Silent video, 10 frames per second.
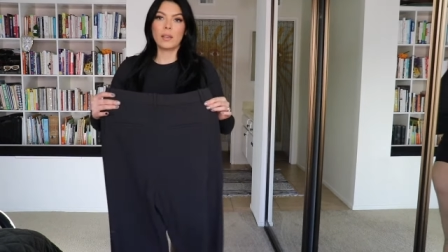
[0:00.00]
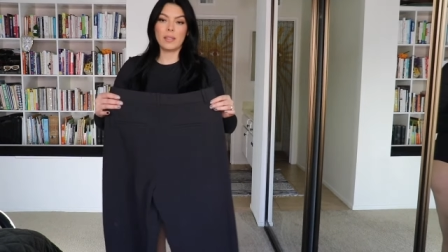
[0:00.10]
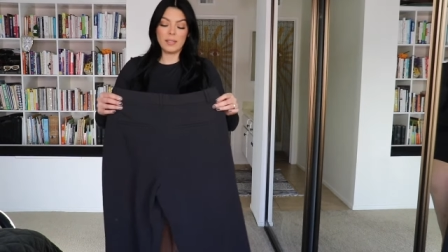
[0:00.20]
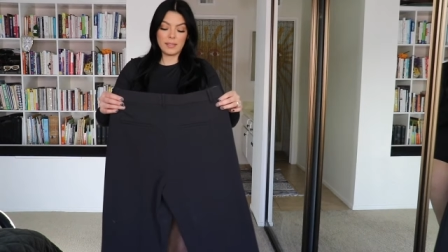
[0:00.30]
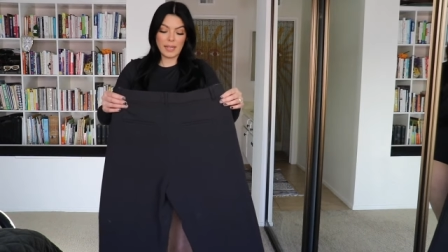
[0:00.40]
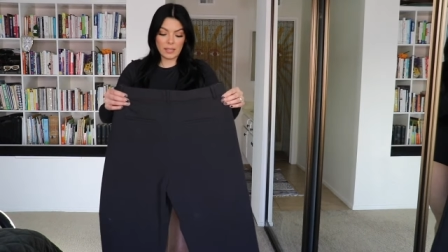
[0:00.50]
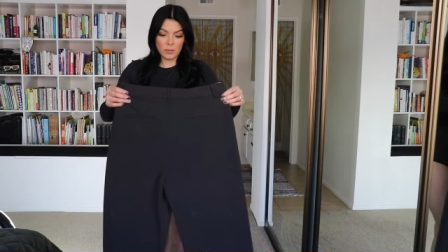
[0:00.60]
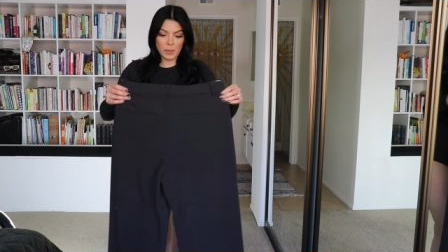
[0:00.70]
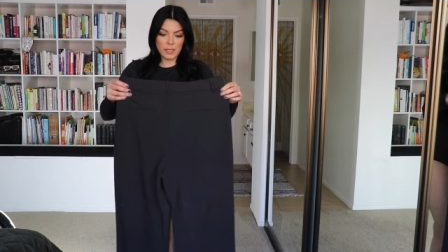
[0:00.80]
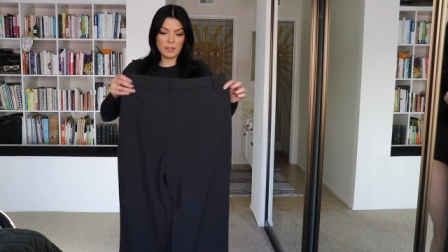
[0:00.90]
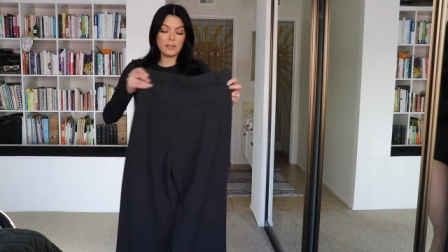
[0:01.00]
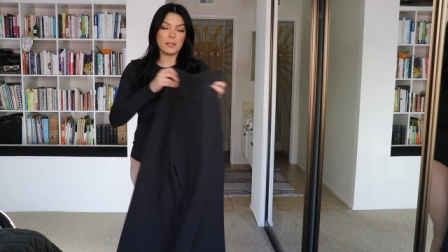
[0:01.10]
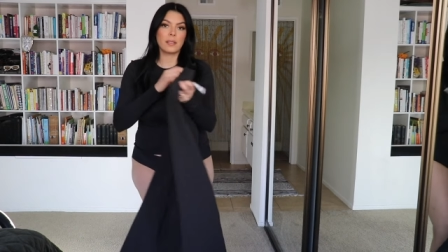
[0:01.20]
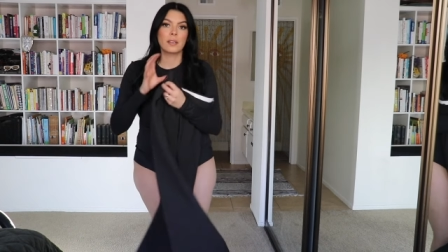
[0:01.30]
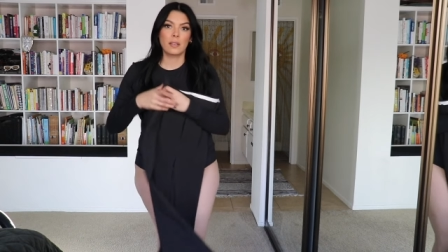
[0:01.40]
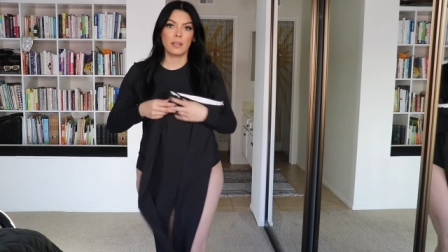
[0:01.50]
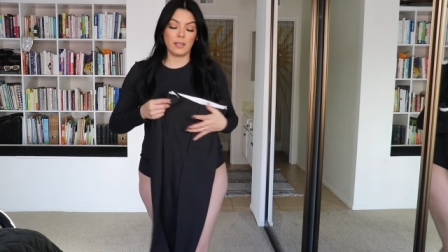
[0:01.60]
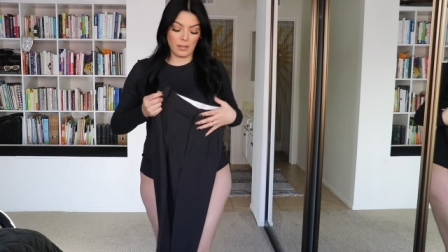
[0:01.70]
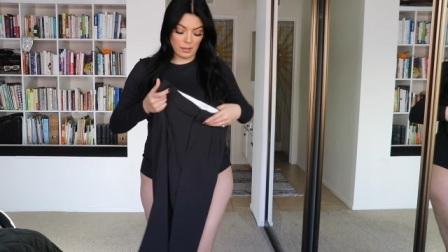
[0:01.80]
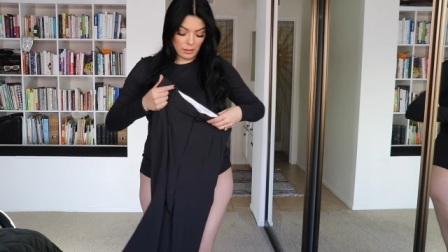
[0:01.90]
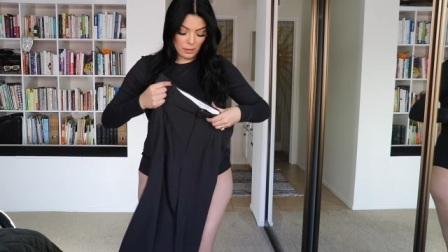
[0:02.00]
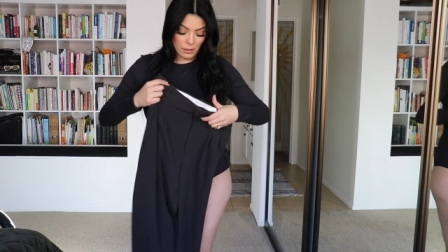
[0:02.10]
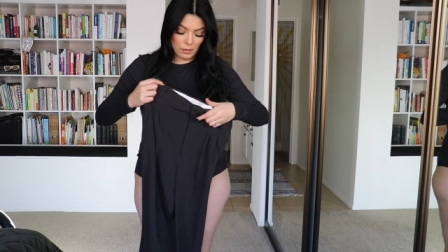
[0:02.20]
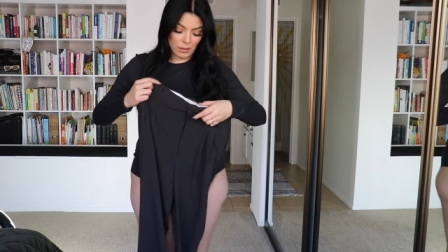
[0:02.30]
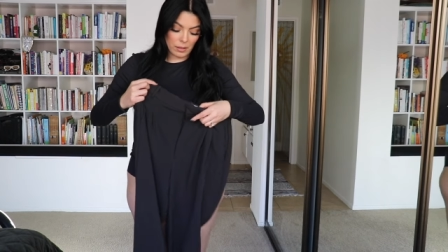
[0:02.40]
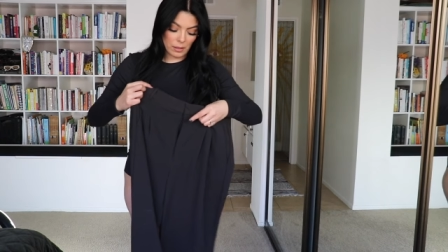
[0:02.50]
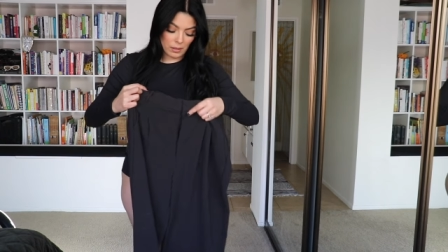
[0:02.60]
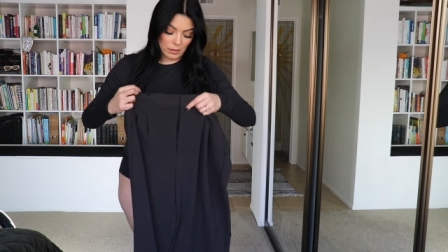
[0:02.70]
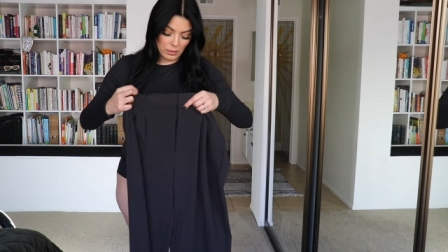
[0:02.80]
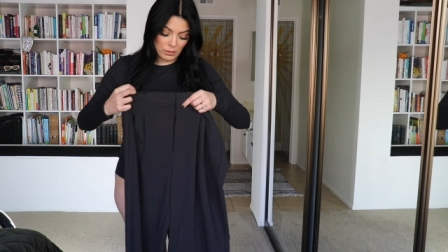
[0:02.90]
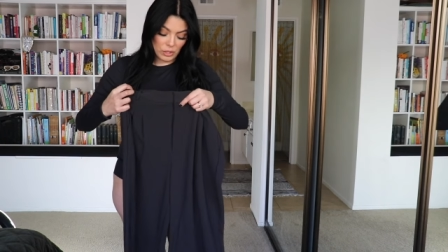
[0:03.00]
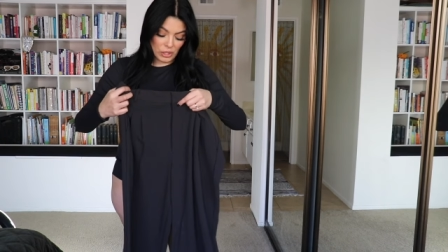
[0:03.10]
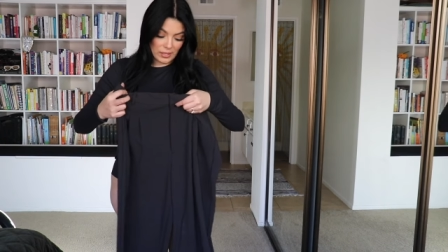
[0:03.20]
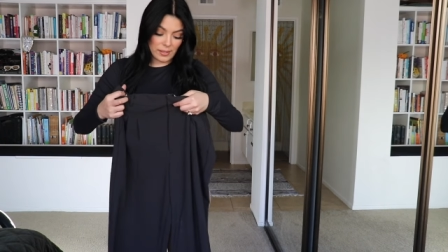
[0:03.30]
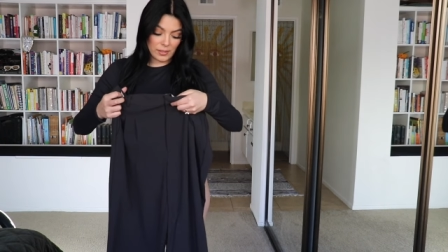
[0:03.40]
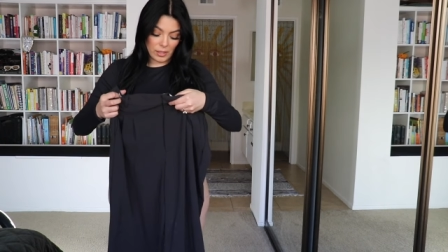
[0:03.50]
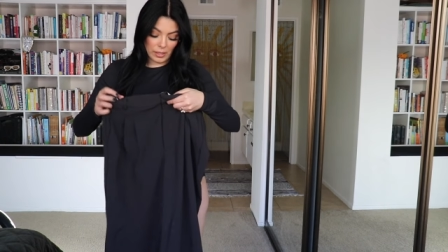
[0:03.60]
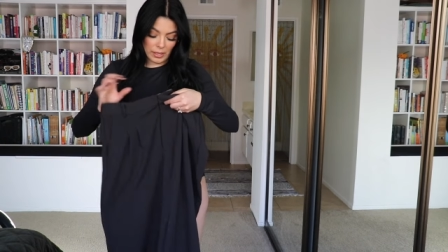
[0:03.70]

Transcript: These next ones are just as good.